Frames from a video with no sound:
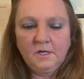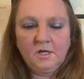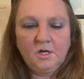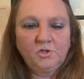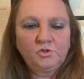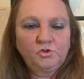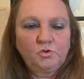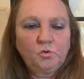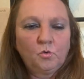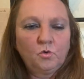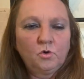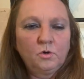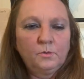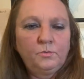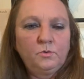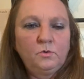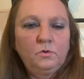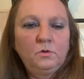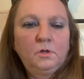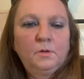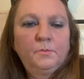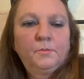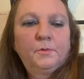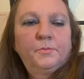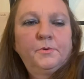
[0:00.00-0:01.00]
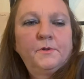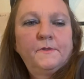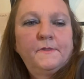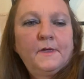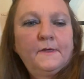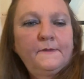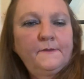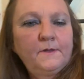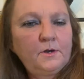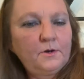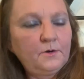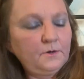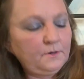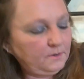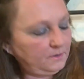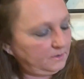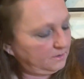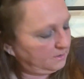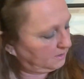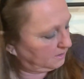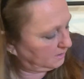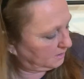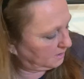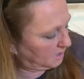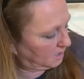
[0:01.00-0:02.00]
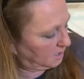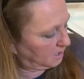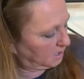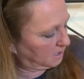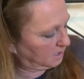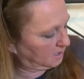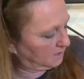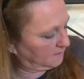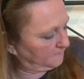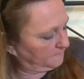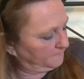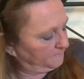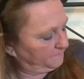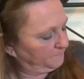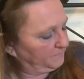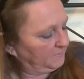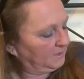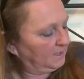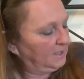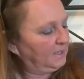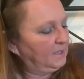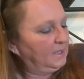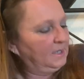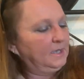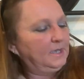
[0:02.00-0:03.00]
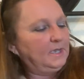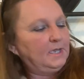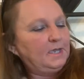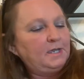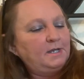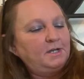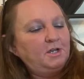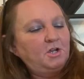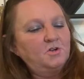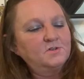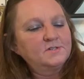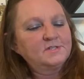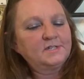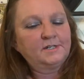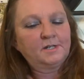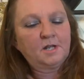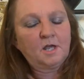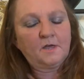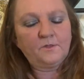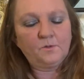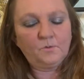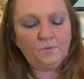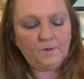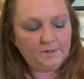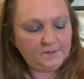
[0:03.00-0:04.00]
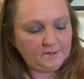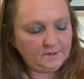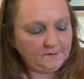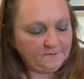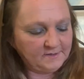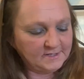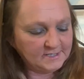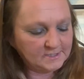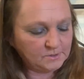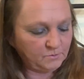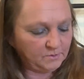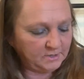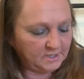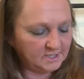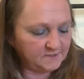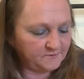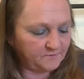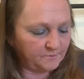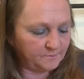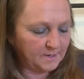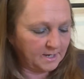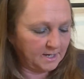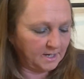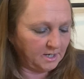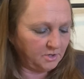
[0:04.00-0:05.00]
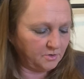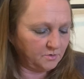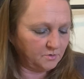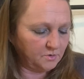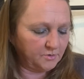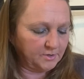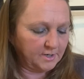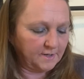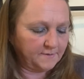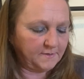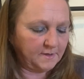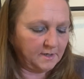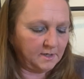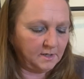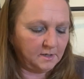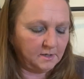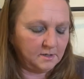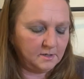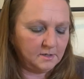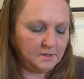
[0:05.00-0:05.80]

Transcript: adorable. I'm gonna put that there. Um, and here's another one. This one is for my eight-year-old, I think.